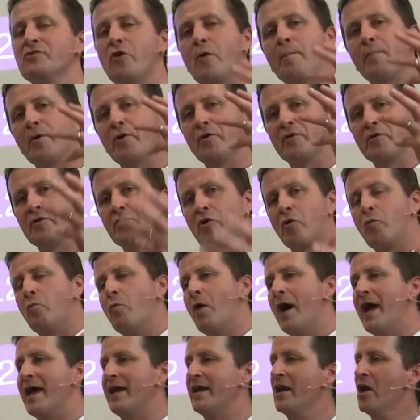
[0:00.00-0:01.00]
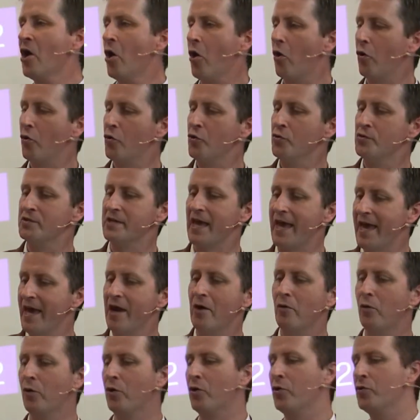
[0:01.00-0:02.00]
not pulling their weight or who's
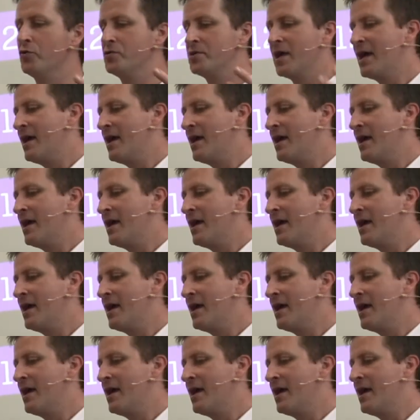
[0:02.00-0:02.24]
ill or who's,